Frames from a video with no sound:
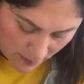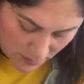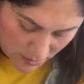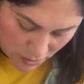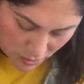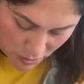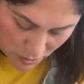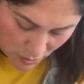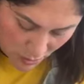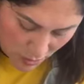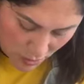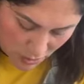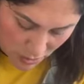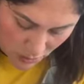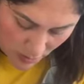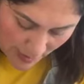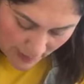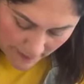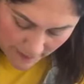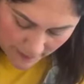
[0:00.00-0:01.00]
And I'm just
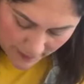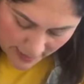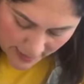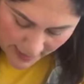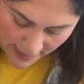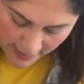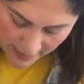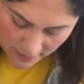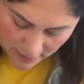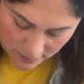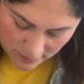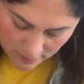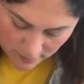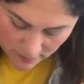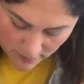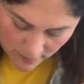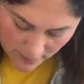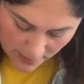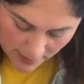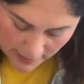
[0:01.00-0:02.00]
going to apply
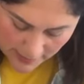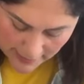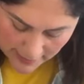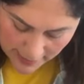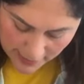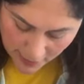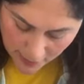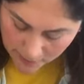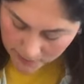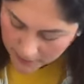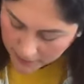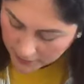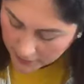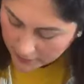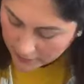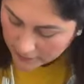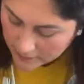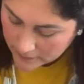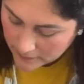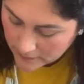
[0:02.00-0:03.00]
a little
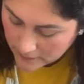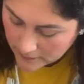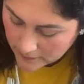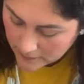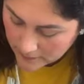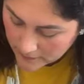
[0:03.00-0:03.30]
bit.